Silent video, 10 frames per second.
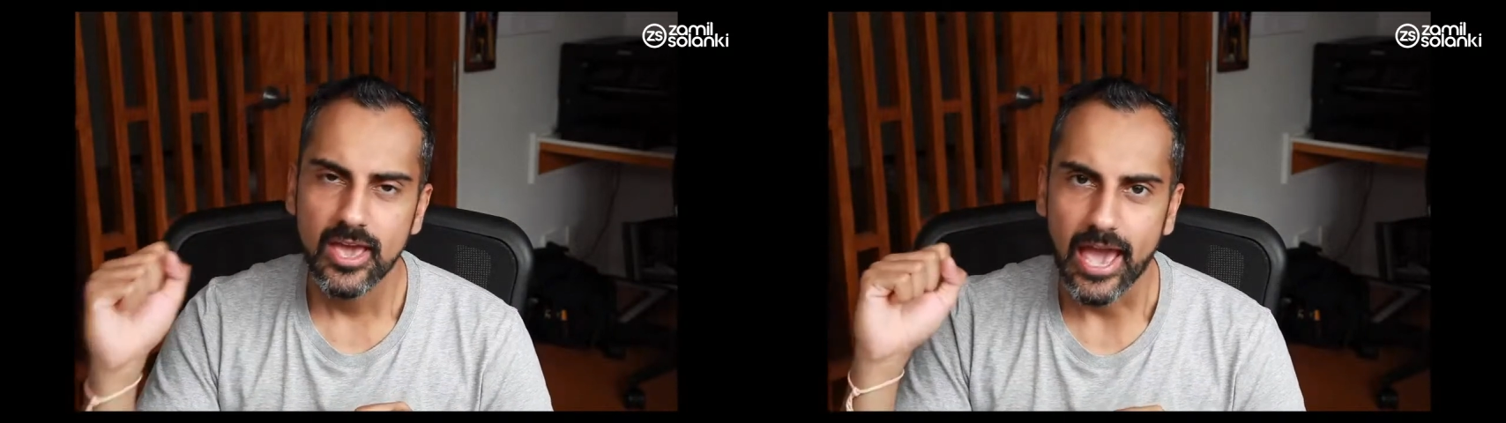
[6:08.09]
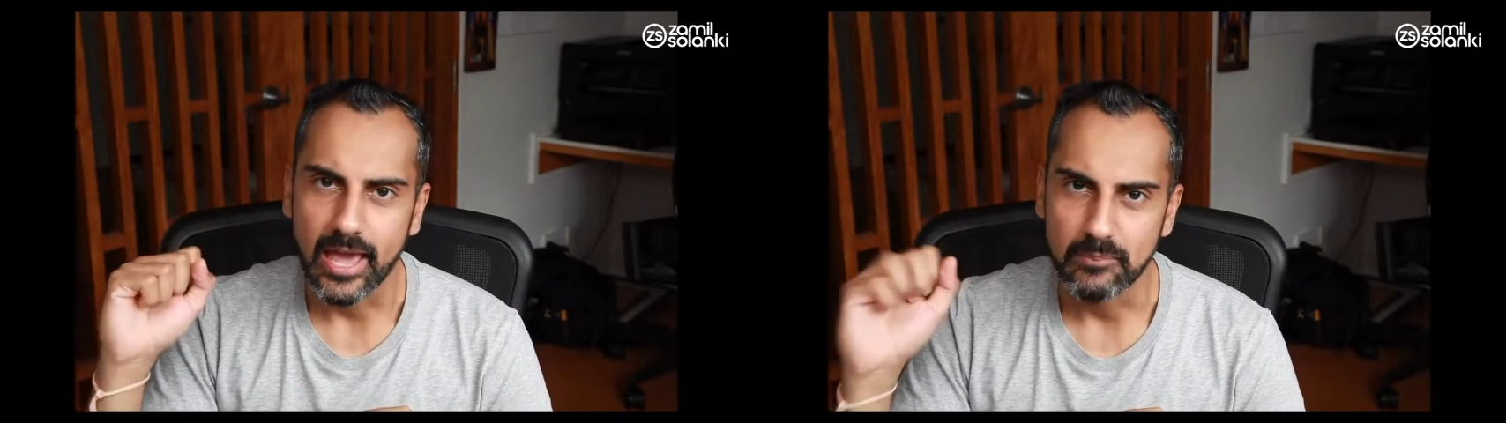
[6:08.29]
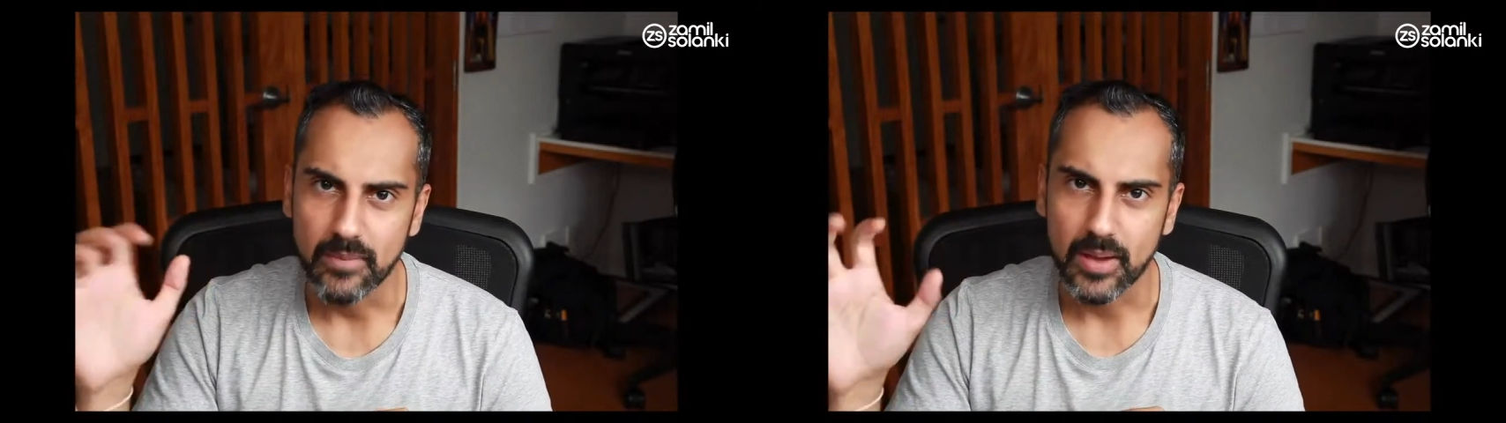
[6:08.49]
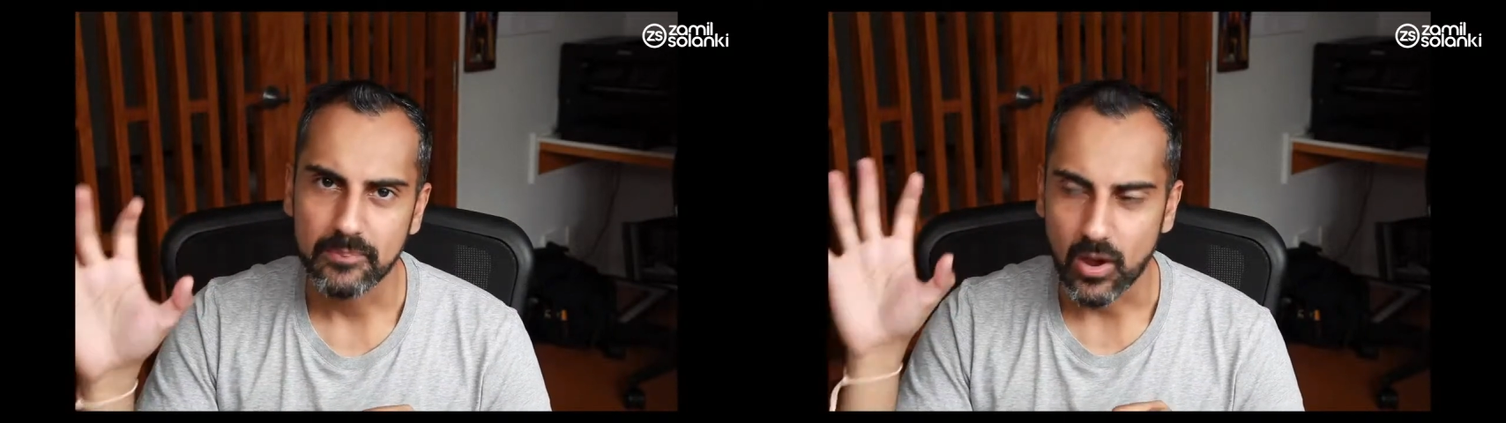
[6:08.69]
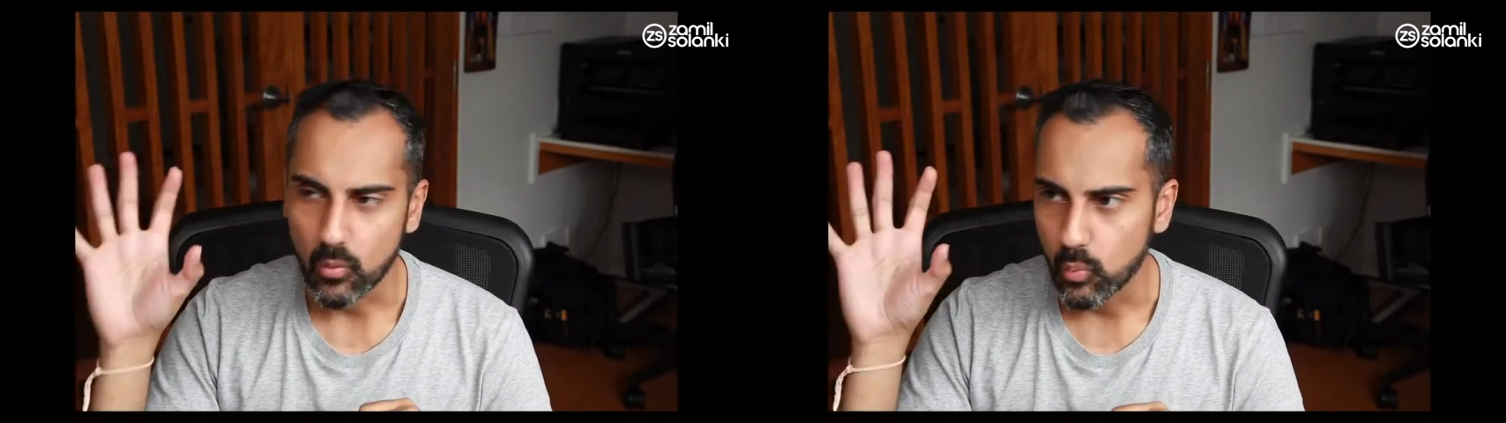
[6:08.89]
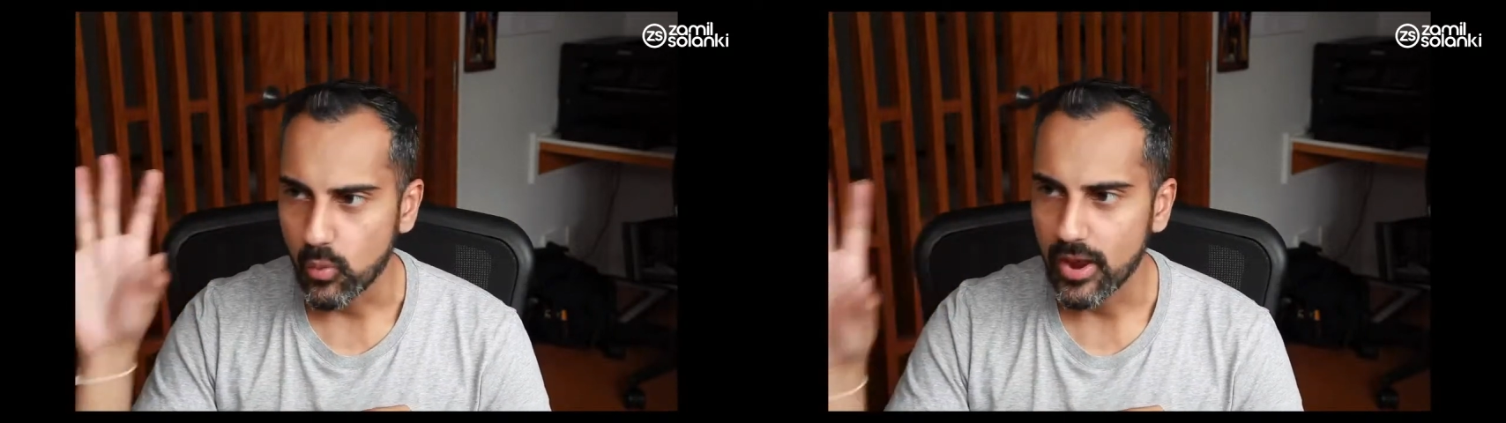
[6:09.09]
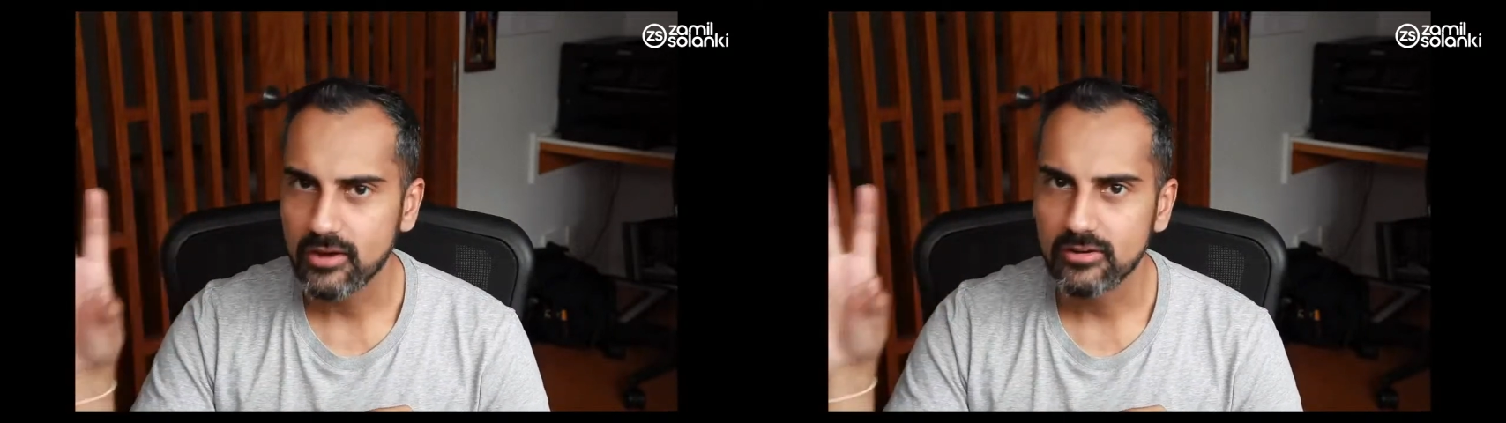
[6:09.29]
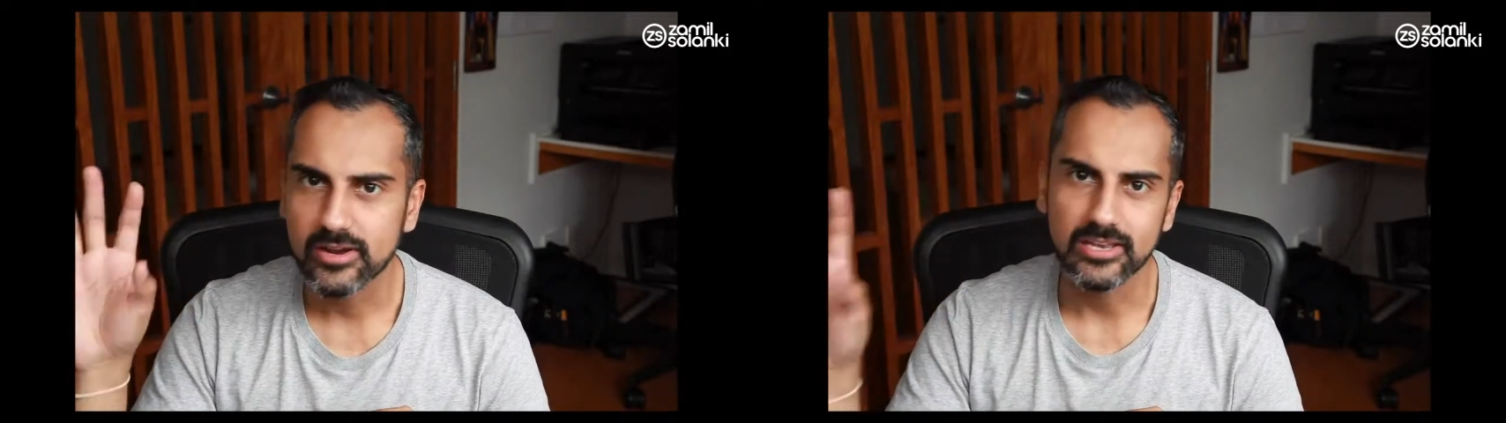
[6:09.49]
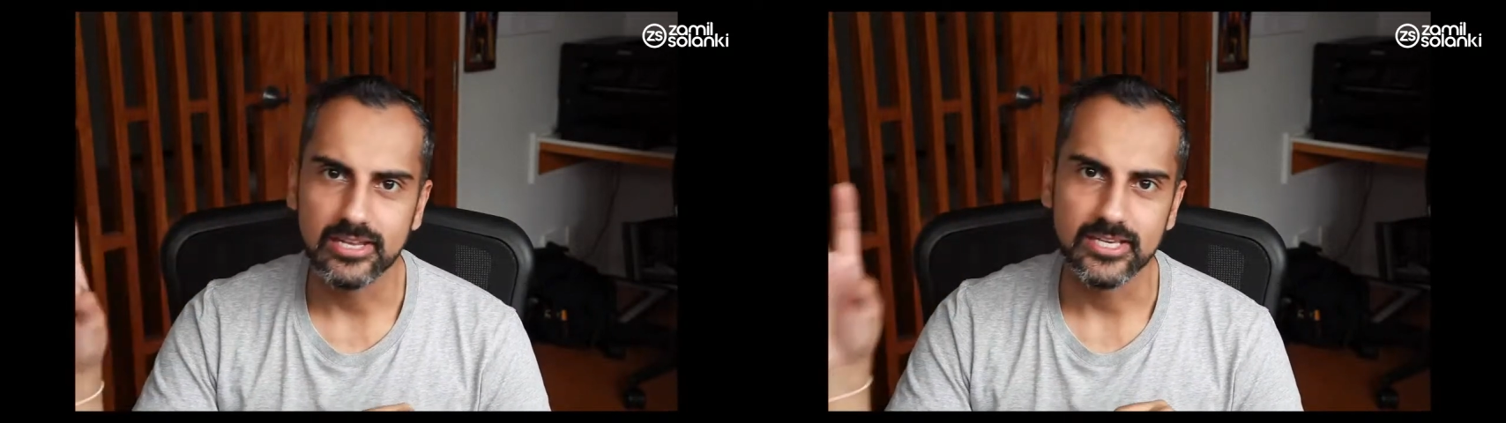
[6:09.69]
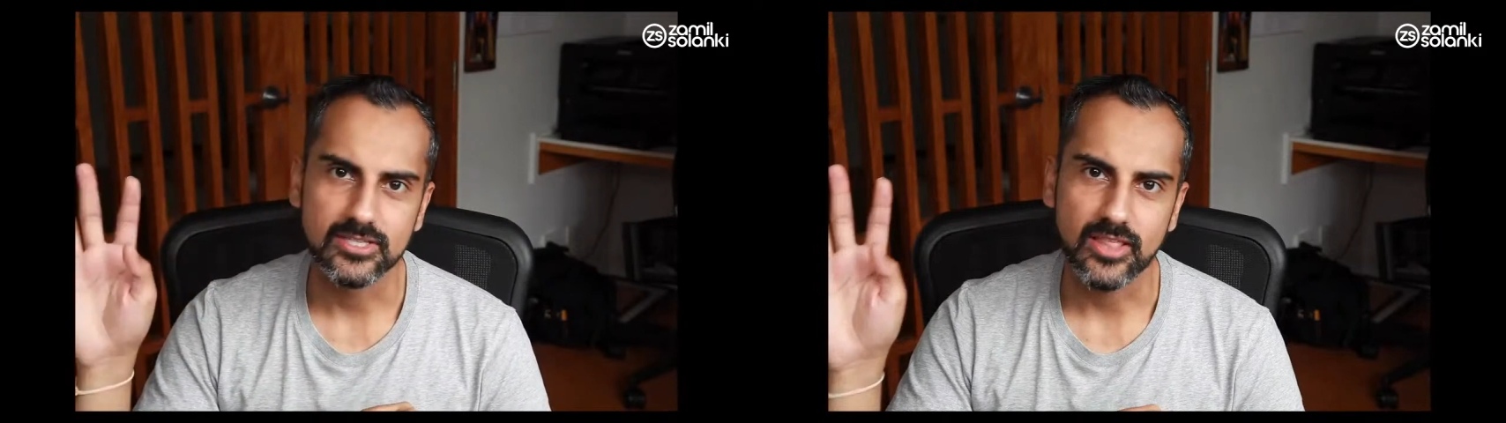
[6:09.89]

and map out where it is